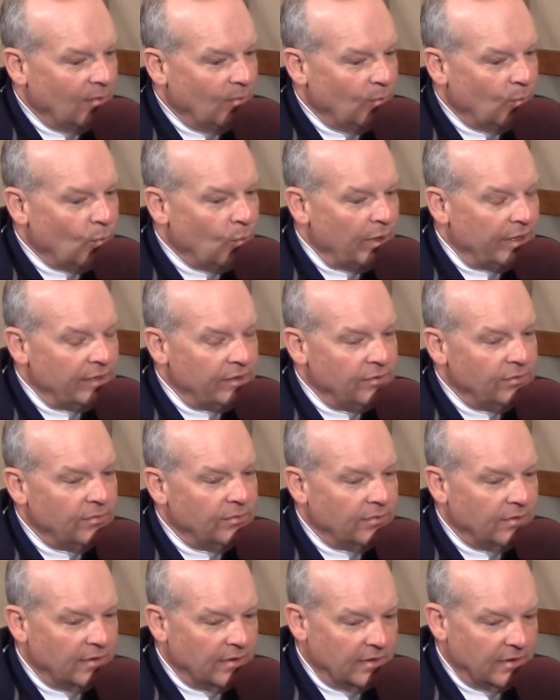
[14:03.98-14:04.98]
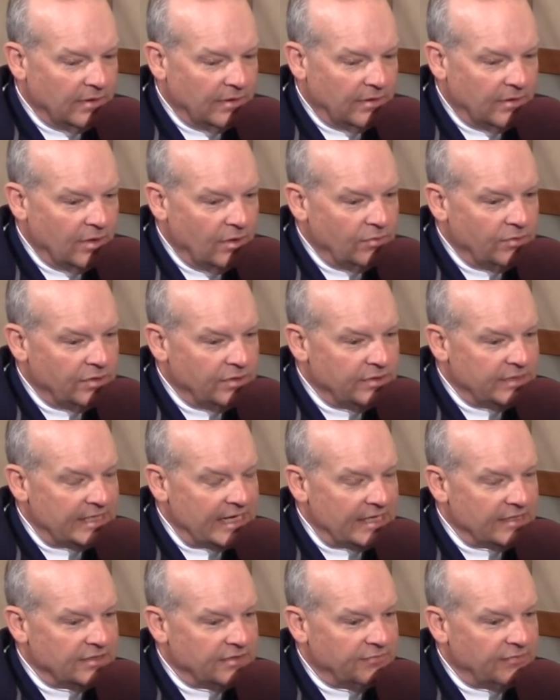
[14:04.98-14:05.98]
when you go to
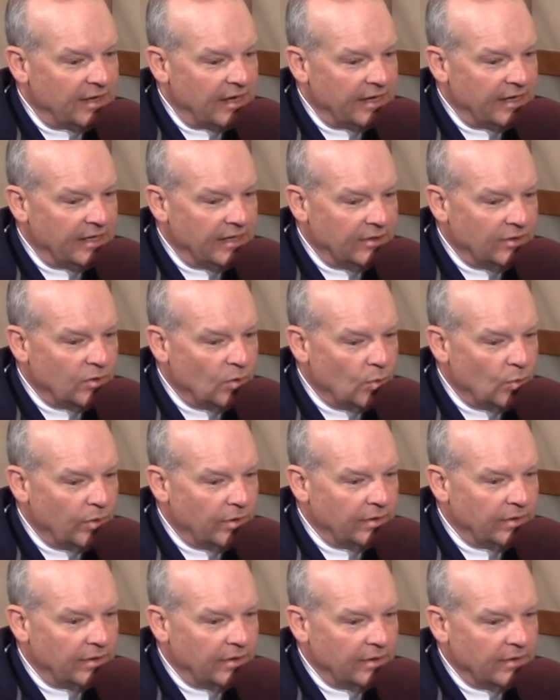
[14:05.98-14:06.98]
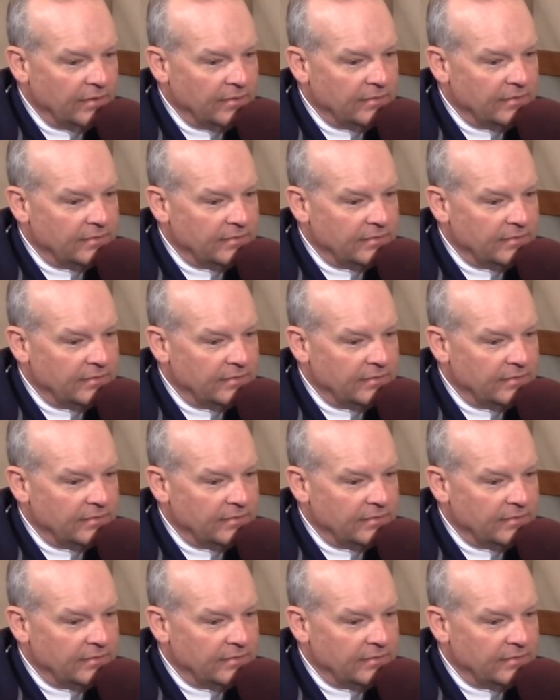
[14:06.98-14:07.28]
testify in court, uh,